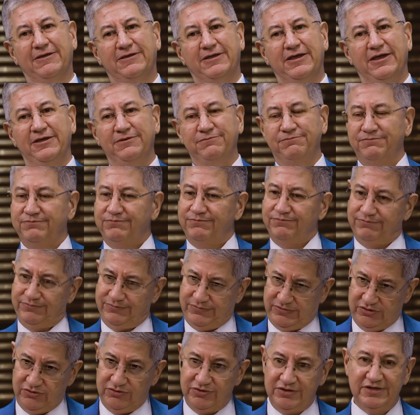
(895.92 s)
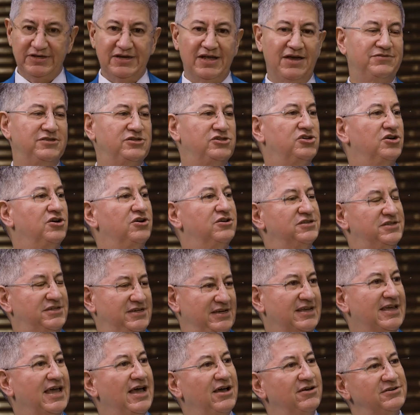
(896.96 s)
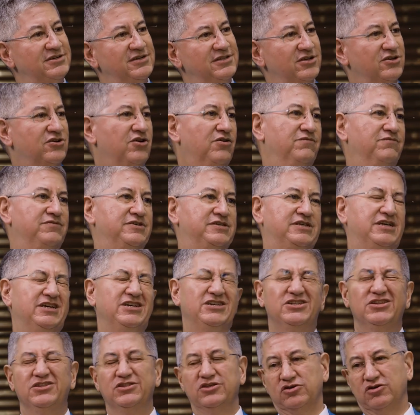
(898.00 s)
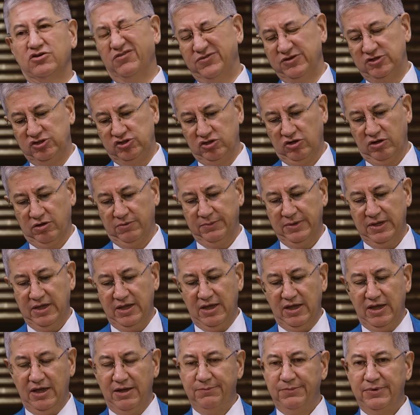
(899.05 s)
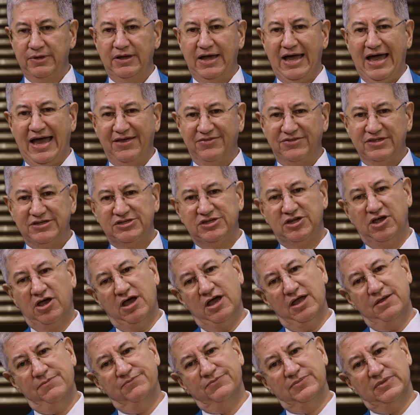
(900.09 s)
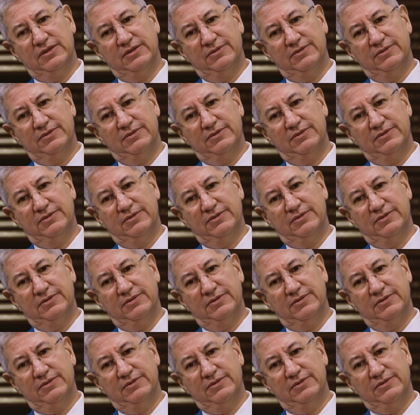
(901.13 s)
Okay. You did have the chance and count in the conversation, the coffee shop. But at the time,